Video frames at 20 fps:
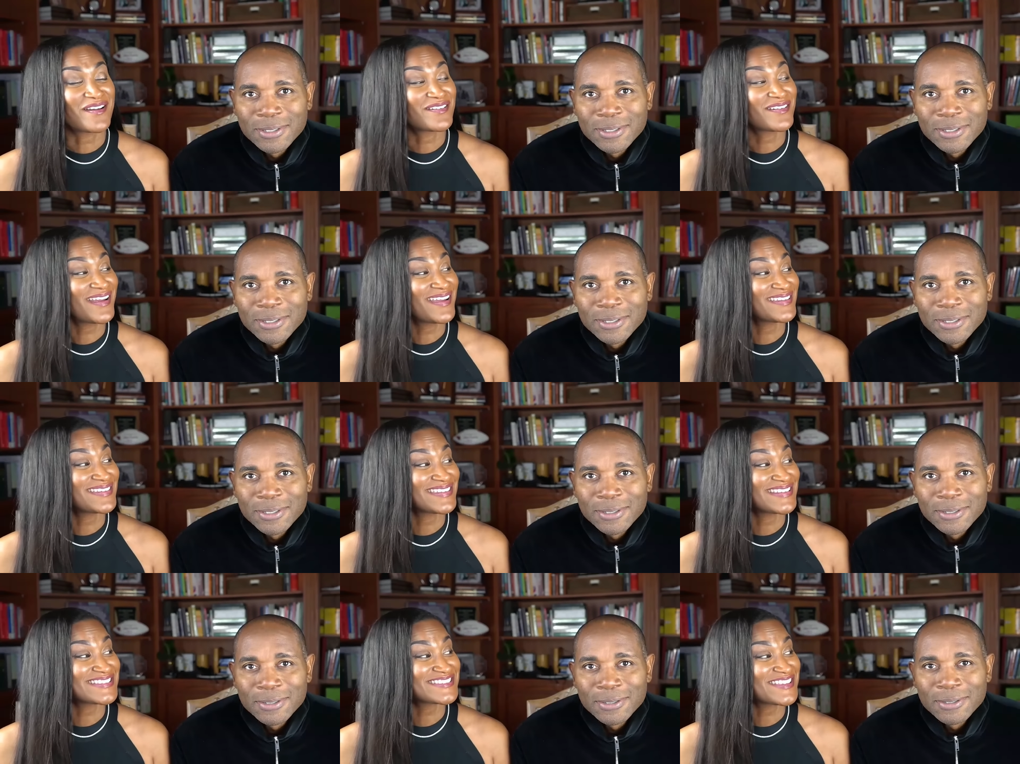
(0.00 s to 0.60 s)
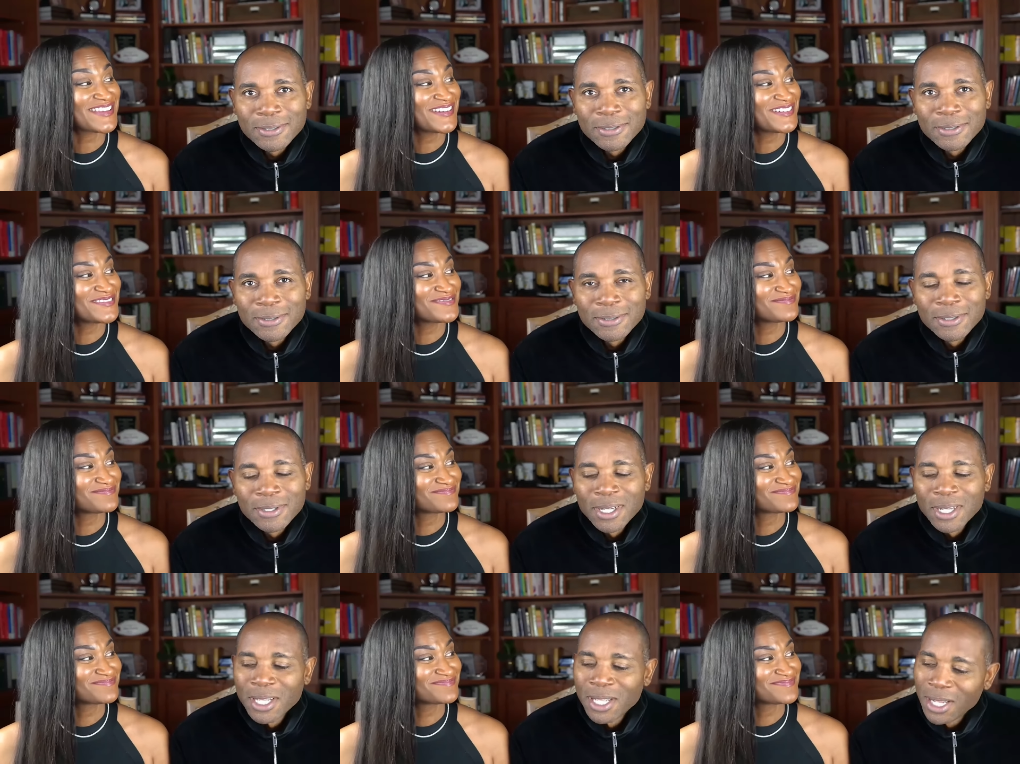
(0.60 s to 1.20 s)
Speaker 1: All right, let's go.
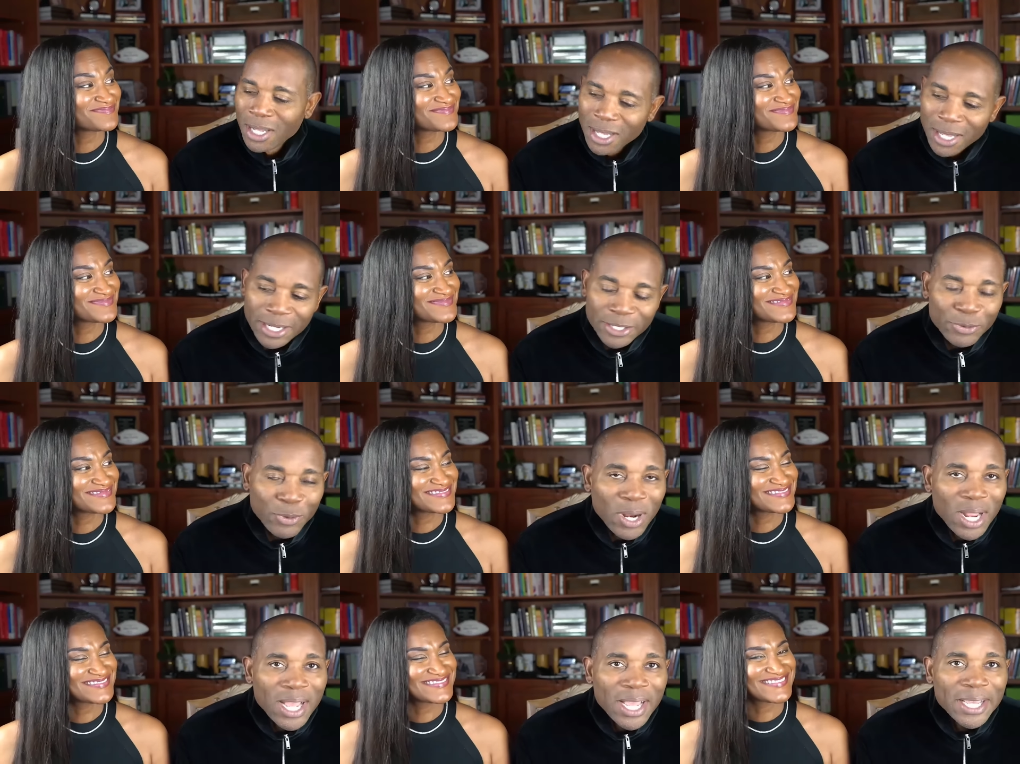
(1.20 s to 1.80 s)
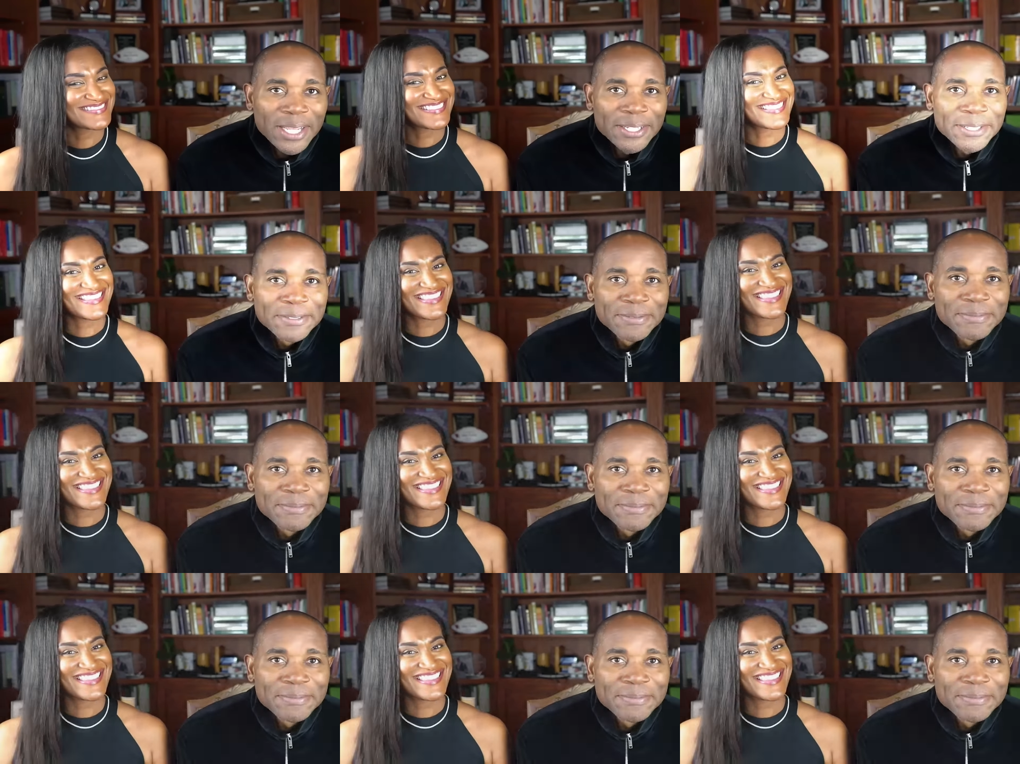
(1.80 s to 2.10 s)
Speaker 2: Let's ride.